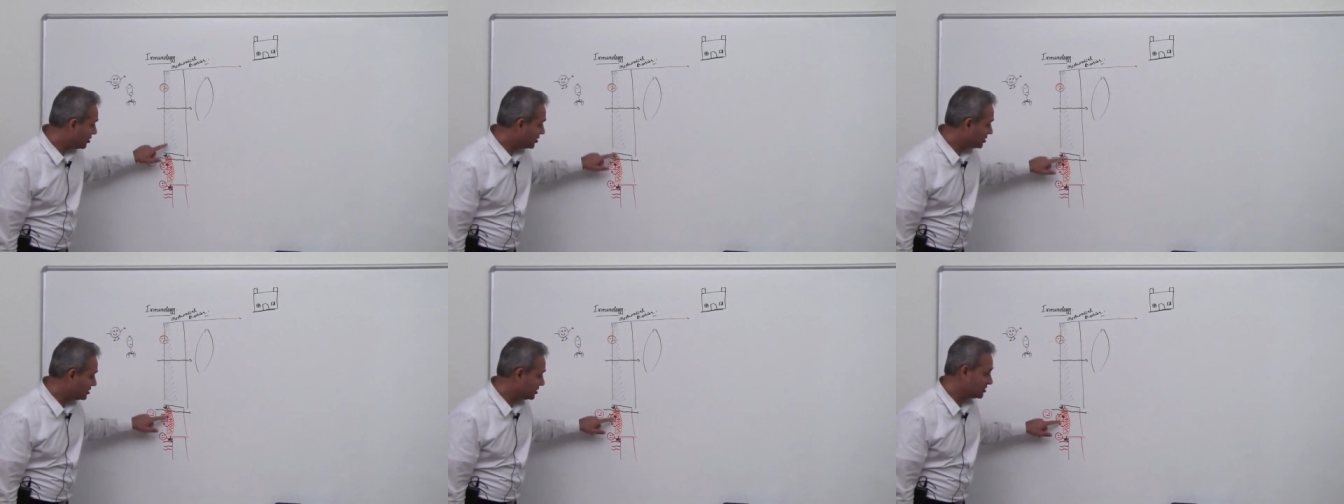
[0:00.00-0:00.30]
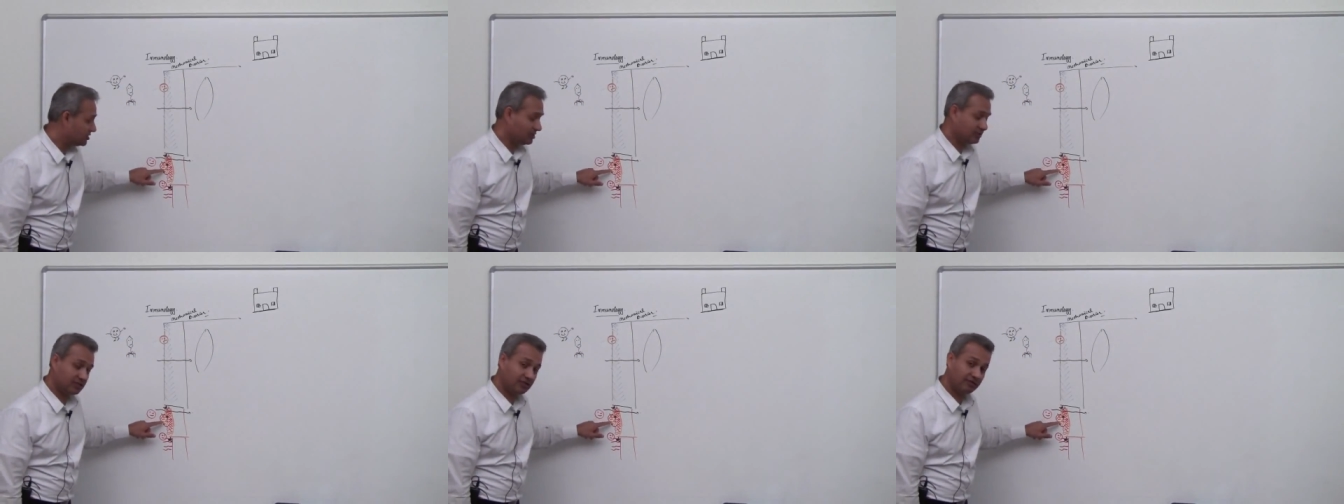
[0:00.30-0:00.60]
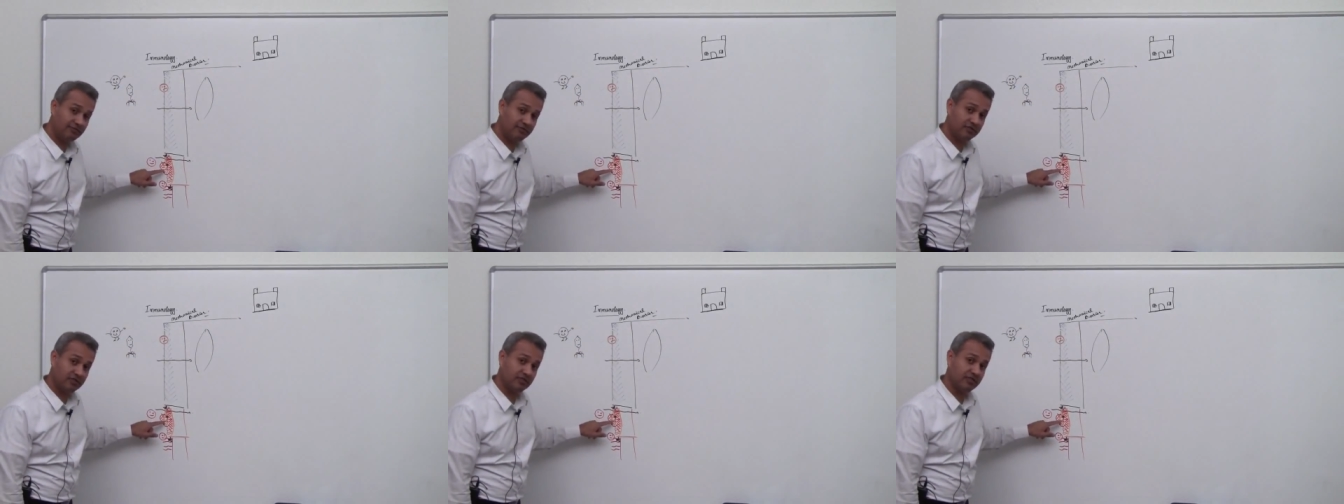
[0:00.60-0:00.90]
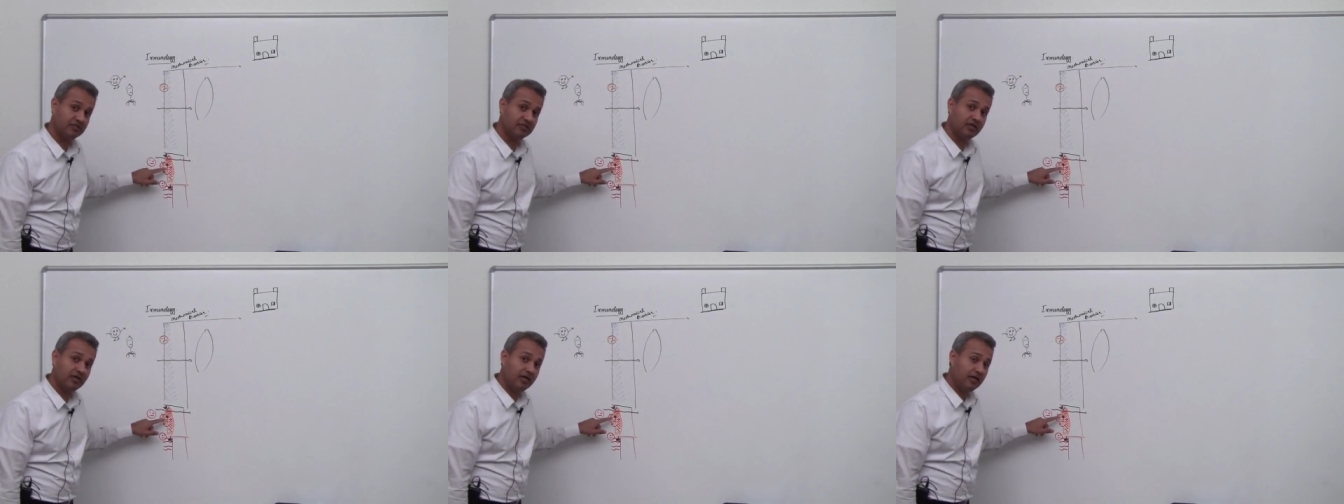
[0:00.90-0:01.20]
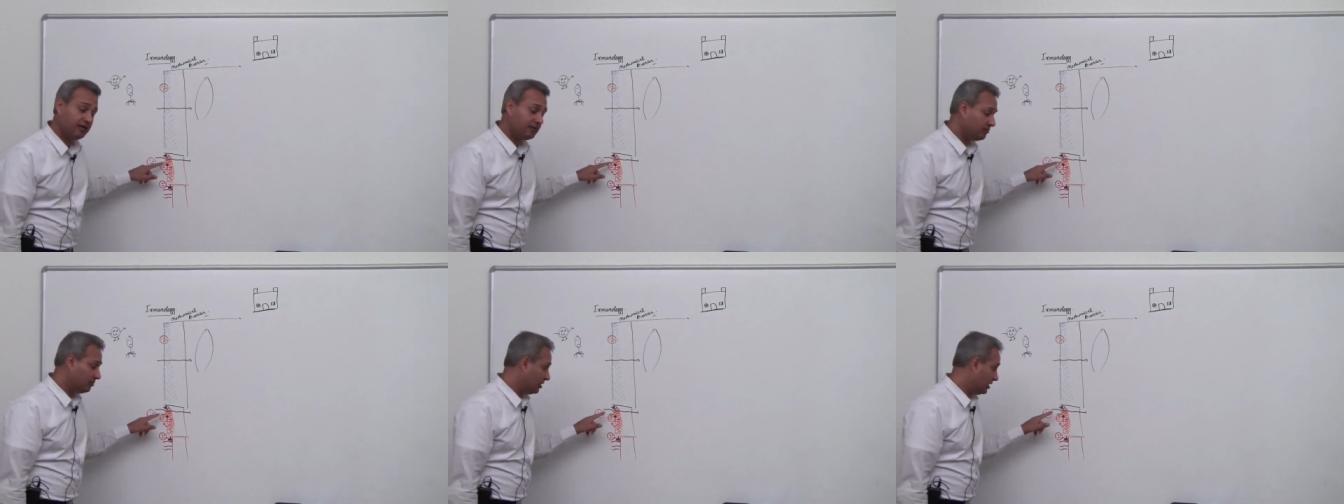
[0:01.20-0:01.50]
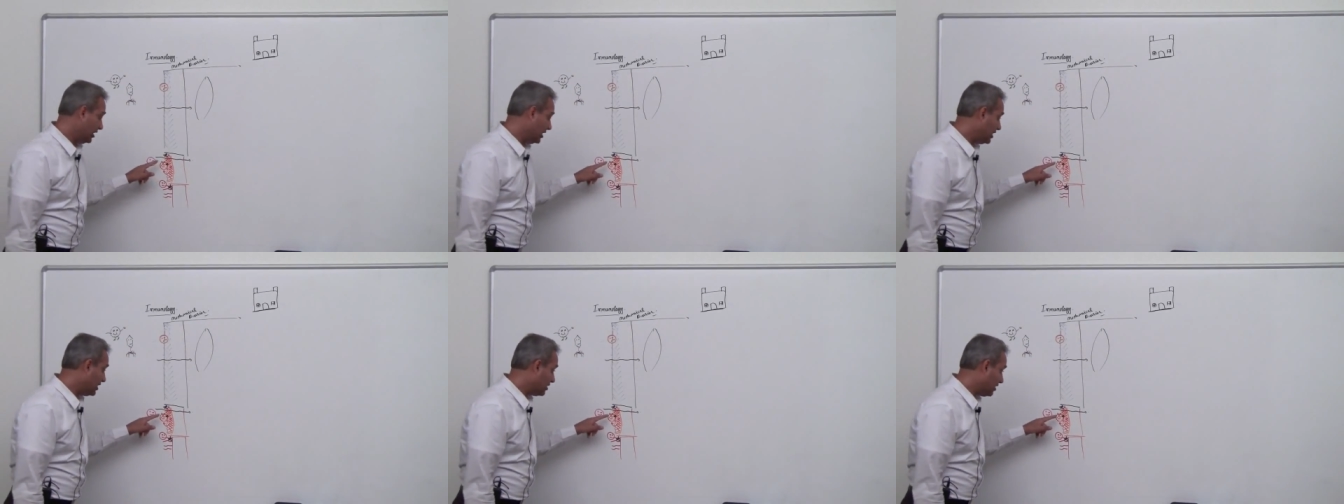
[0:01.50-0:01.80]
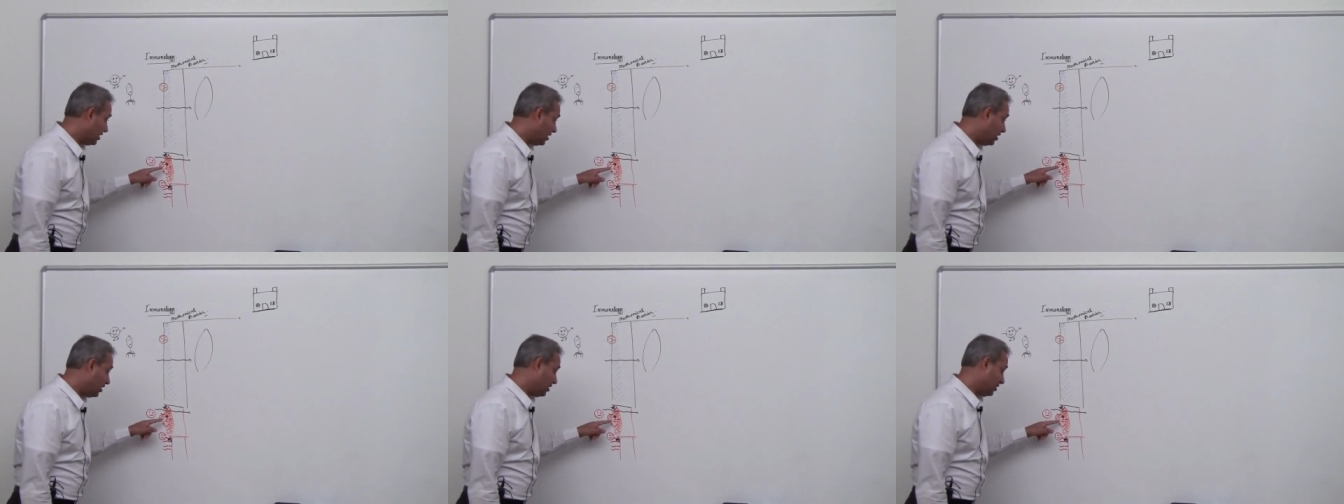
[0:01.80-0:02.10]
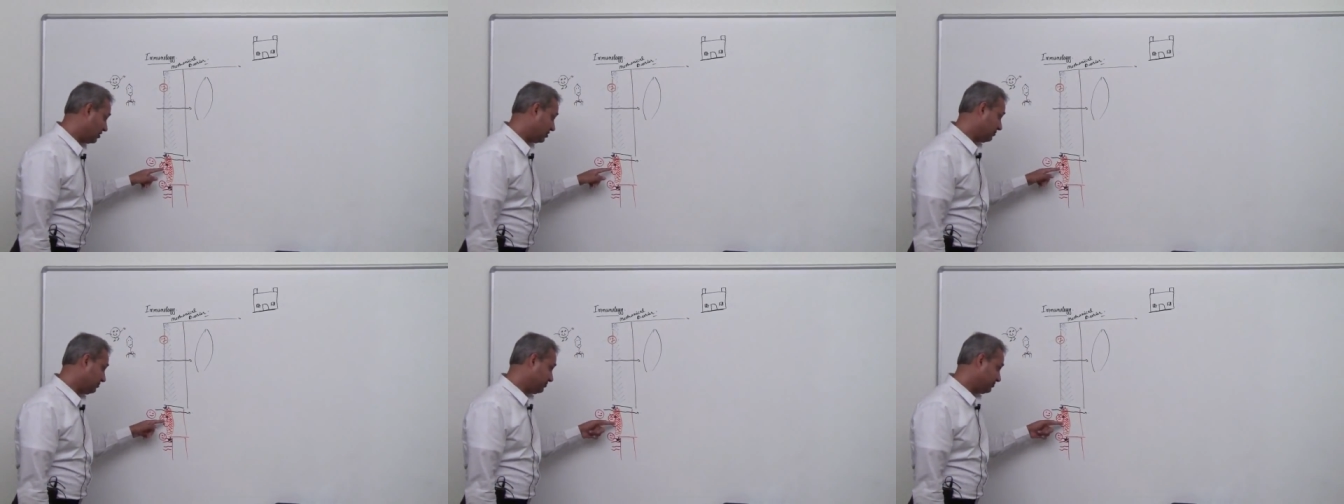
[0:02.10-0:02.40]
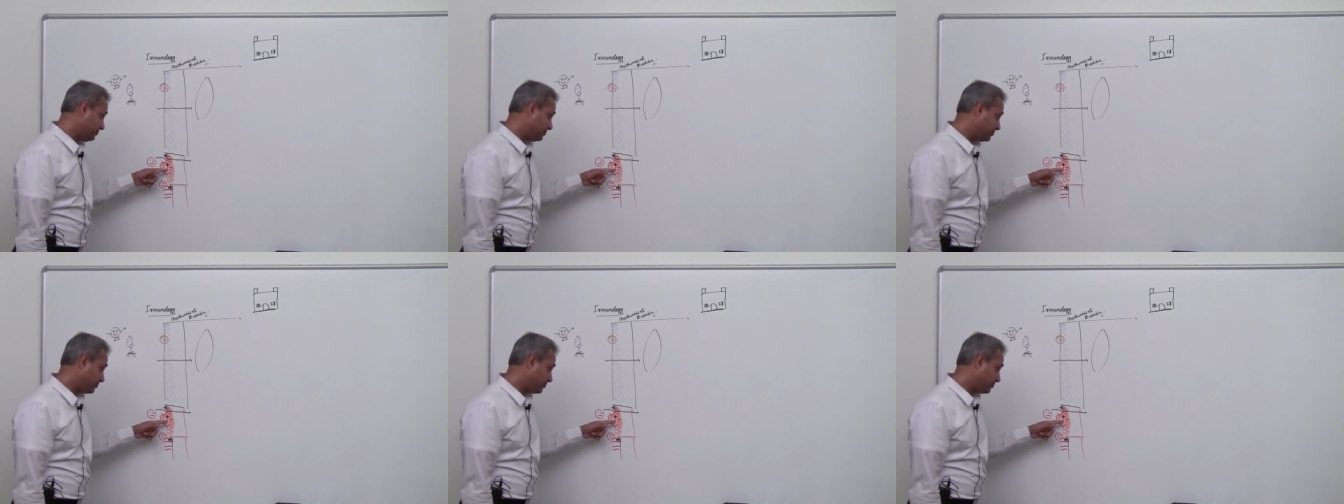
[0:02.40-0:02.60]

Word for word: are not just the surfaces, there are